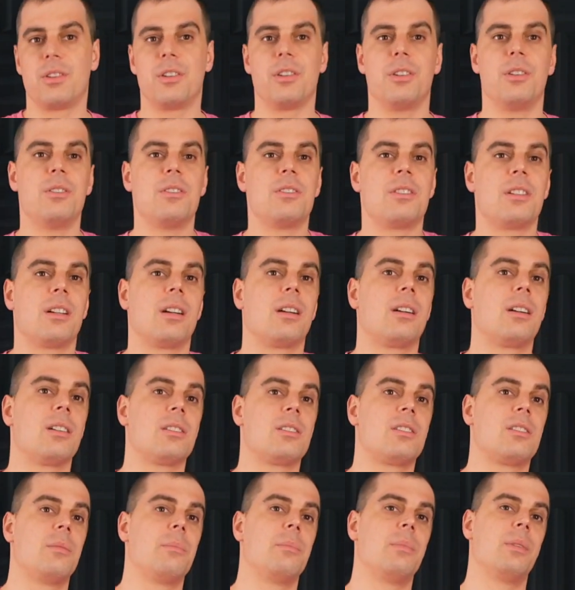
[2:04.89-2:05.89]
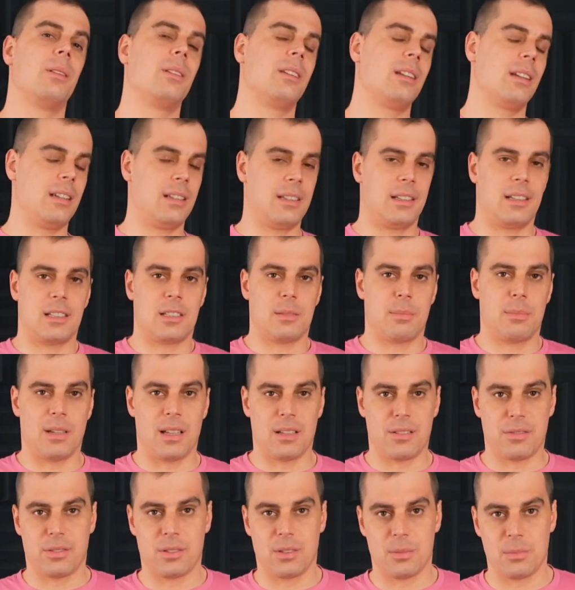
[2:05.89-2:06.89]
using a custom-built analytics
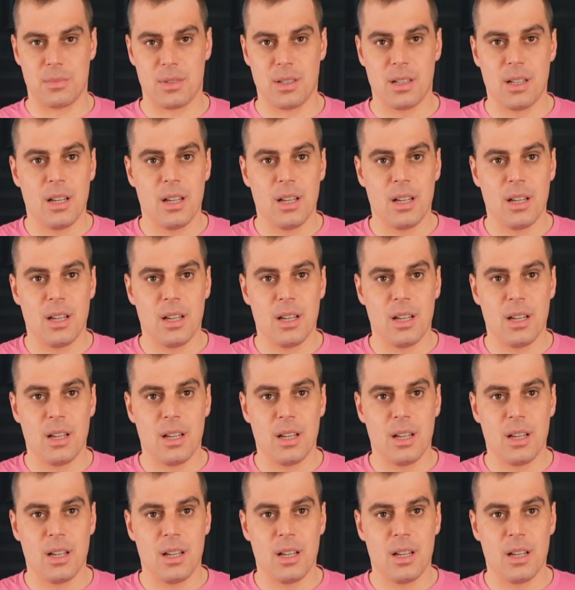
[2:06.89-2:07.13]
platform.